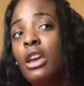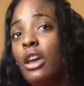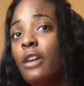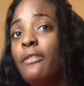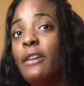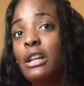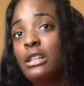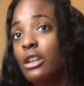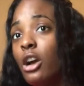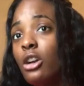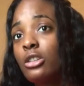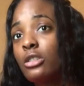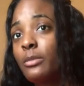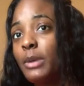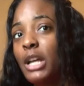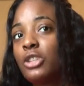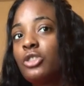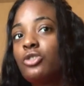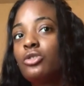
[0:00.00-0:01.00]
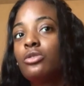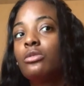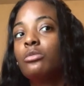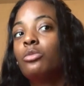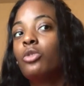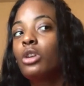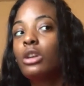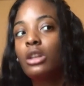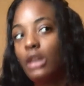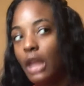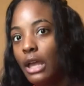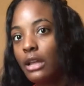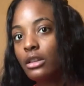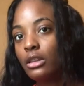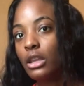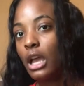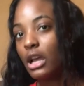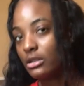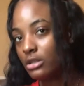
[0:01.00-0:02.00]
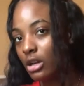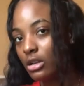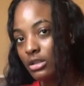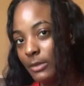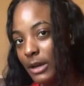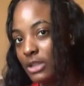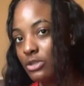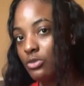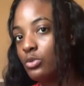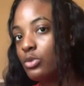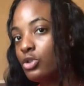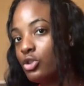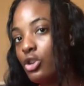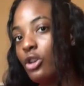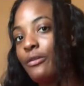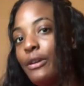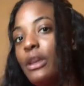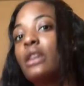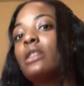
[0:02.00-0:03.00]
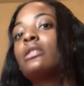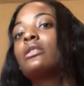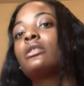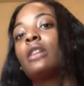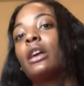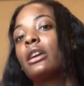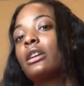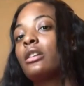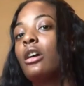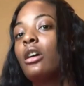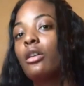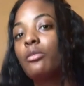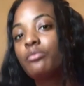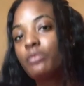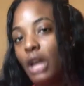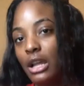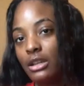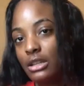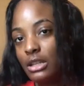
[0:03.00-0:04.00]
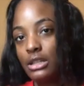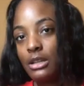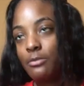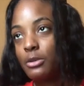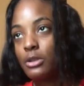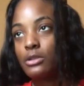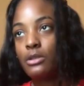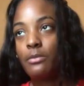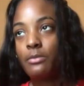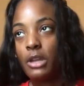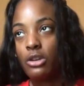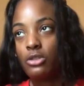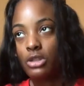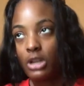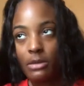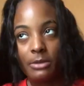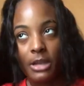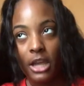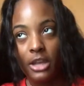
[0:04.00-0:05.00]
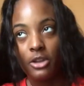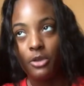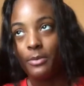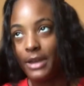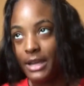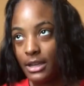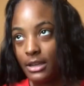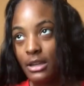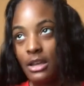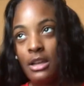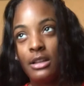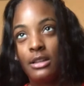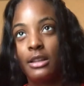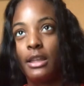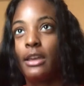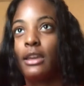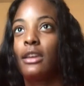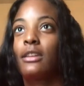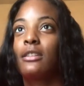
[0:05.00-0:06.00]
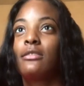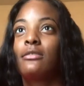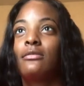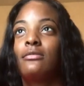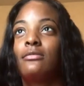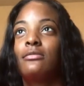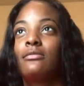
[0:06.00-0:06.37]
if I talked about you, more than likely I talked about you to your face. Like, I'm not that type of person. I'm not gonna talk behind your back. Like,